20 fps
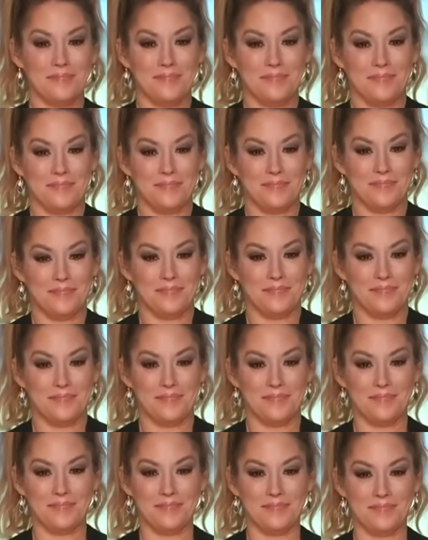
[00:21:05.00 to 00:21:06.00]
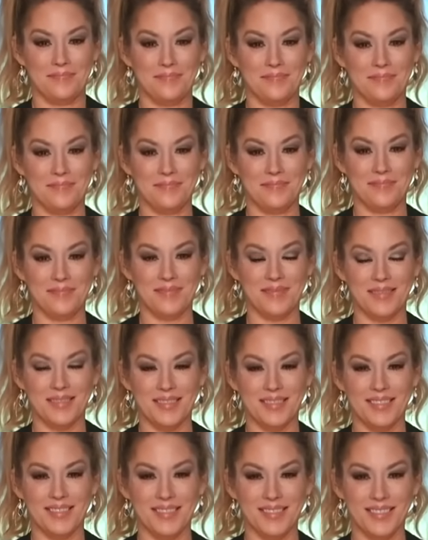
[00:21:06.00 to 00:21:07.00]

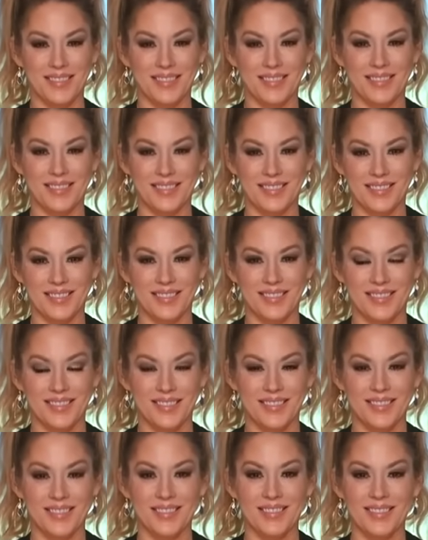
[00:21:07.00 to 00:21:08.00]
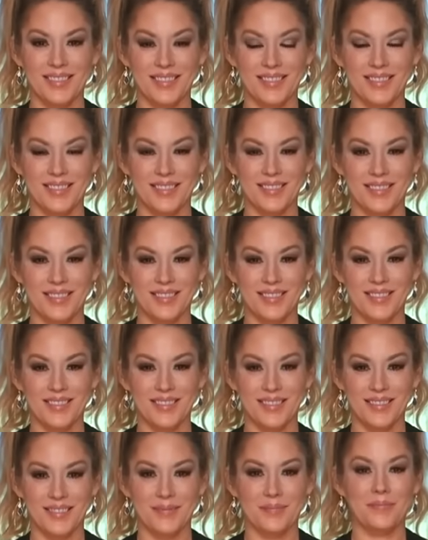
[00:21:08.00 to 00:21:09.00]

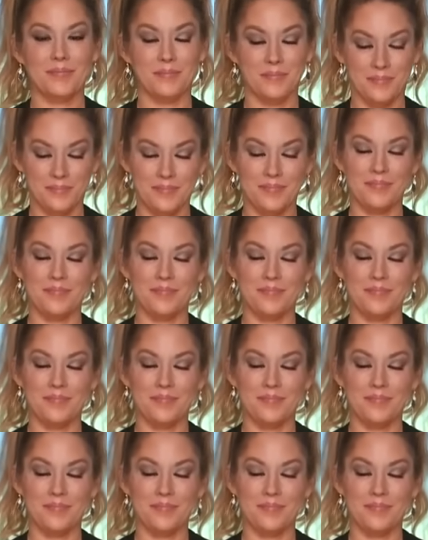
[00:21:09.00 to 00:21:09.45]
[no speech]